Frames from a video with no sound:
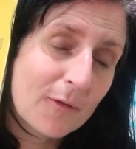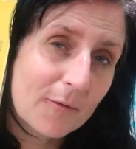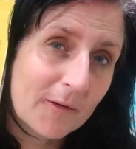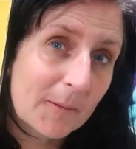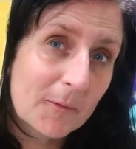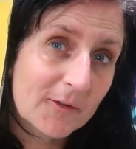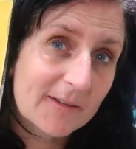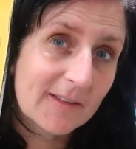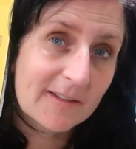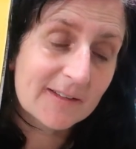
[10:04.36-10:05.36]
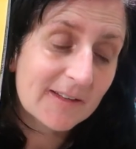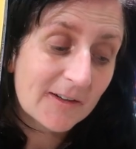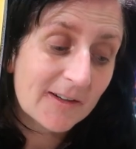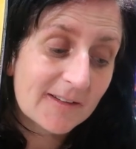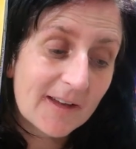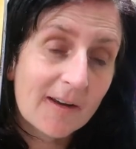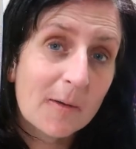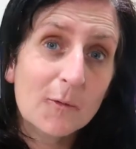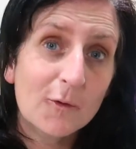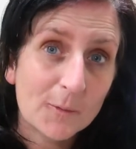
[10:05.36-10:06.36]
three books in the series, and
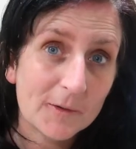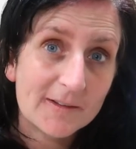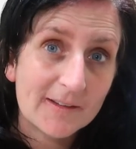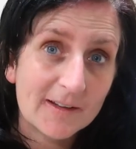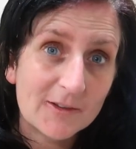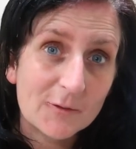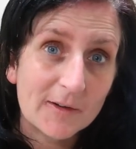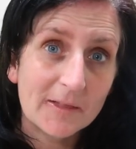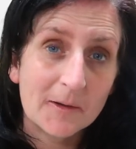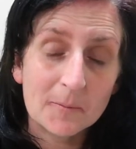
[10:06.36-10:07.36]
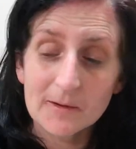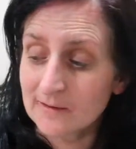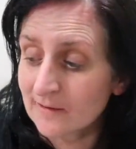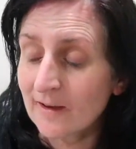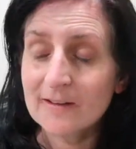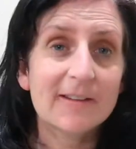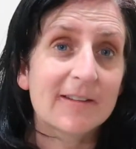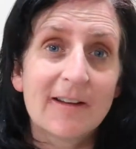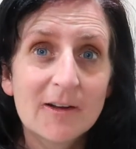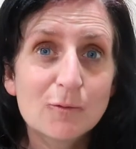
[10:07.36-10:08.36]
I'm super excited to read them because I just
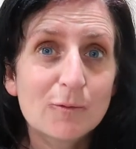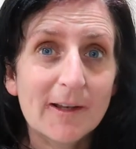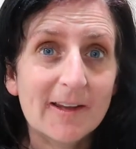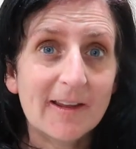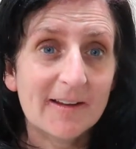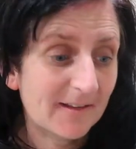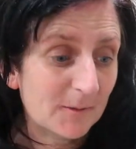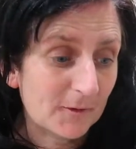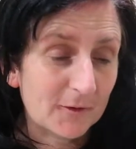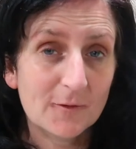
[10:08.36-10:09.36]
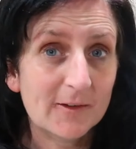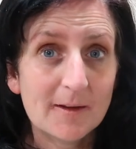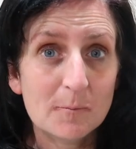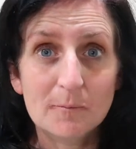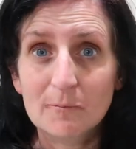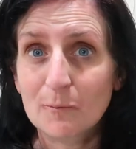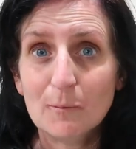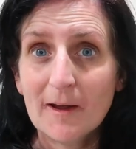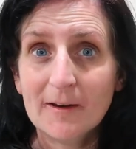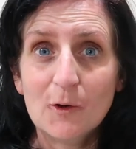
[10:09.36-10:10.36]
really like these books for some
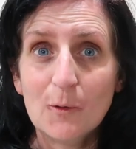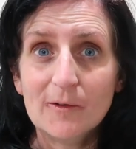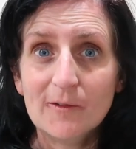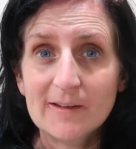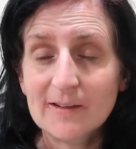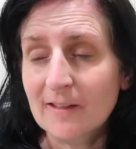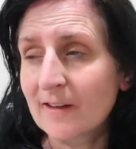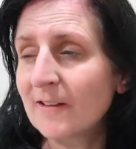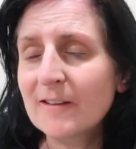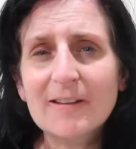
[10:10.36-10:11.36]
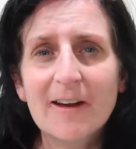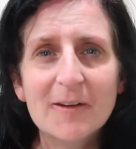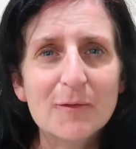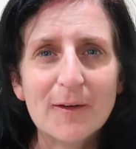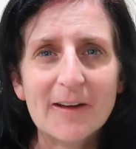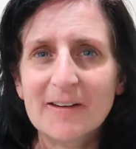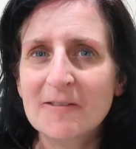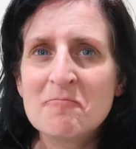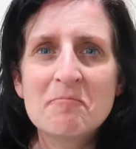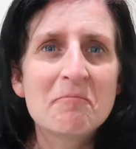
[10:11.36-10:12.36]
unknown reason. They're just kind of
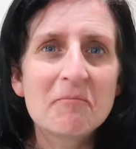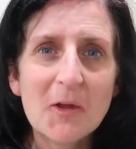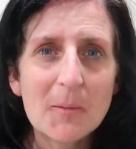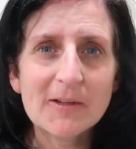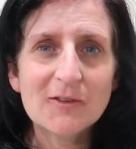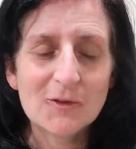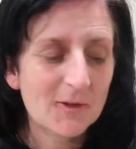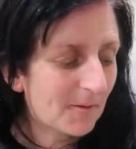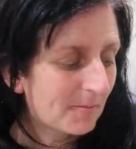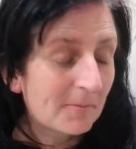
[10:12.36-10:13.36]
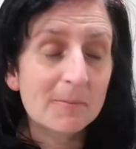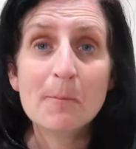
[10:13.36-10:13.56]
fun. Not much to them,